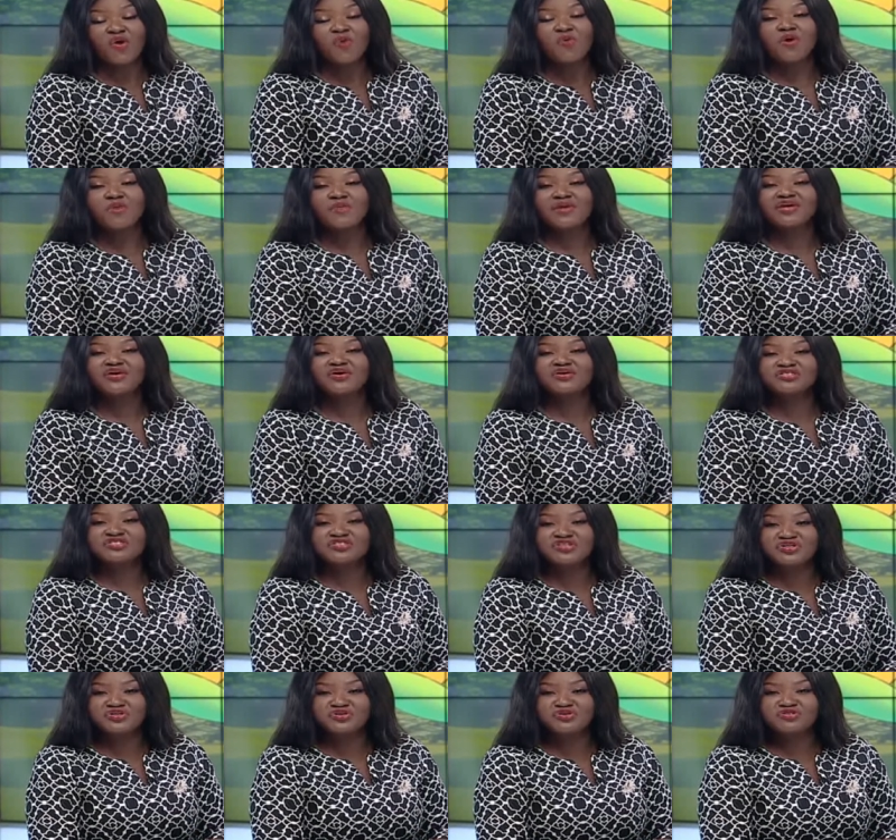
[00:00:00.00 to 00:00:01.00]
women
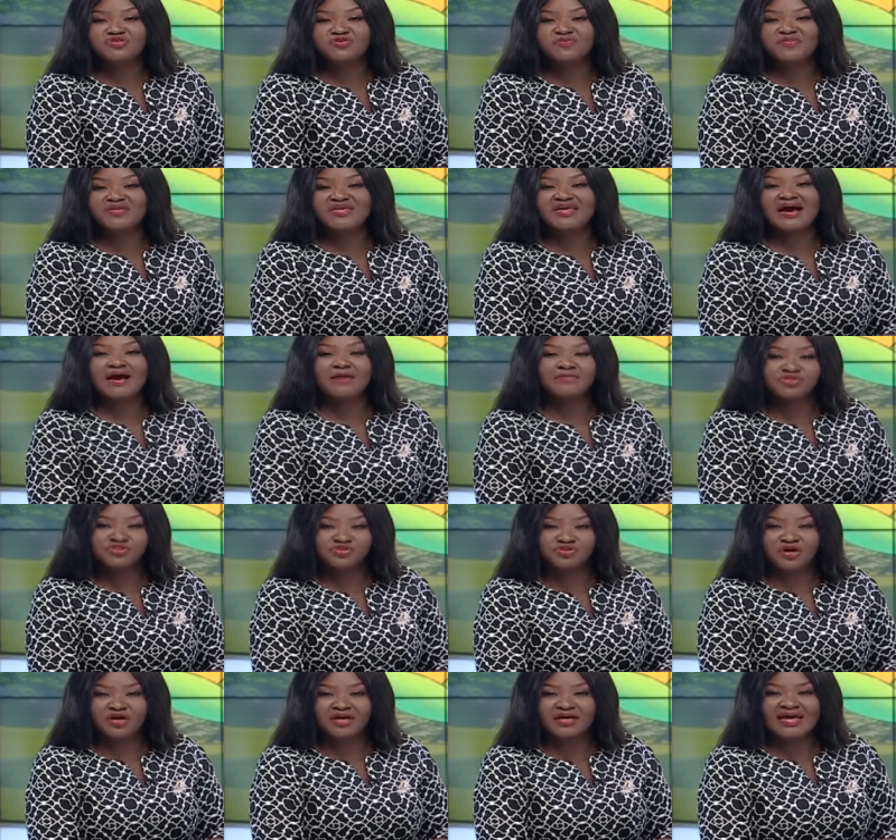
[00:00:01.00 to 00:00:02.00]
continue to be
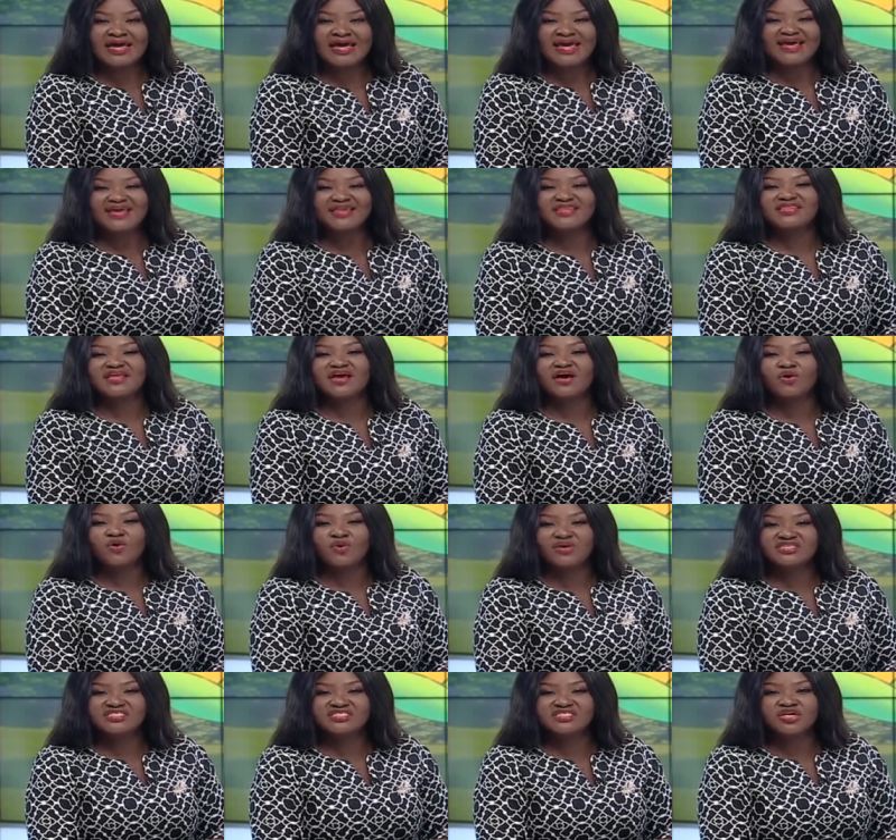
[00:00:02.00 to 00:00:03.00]
hamstrung in their
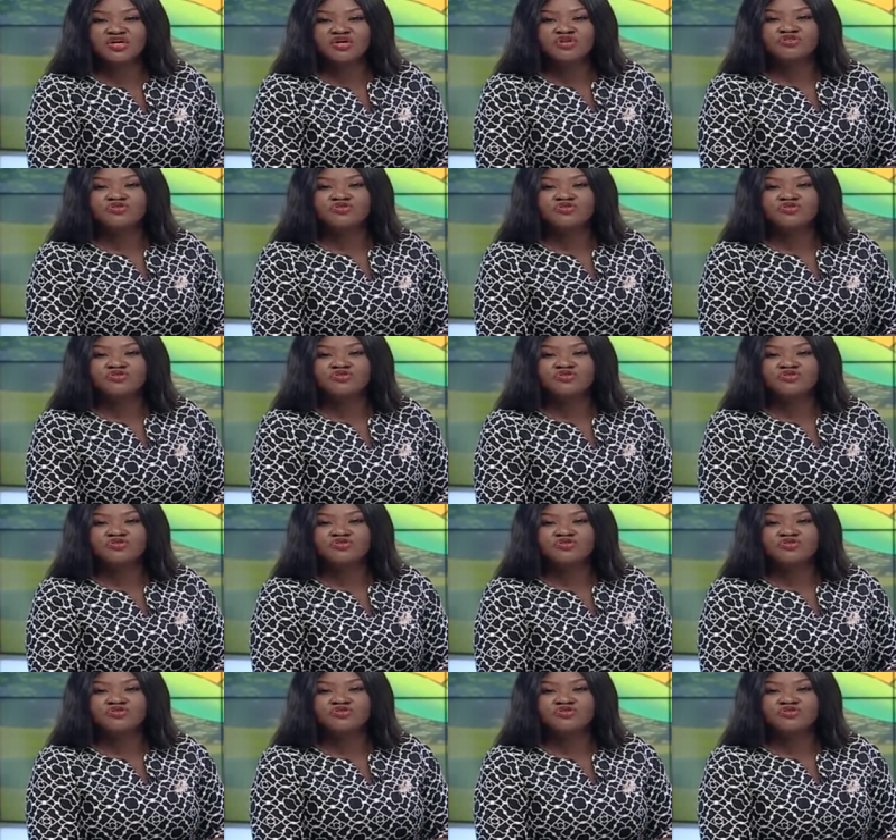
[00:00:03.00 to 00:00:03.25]
quest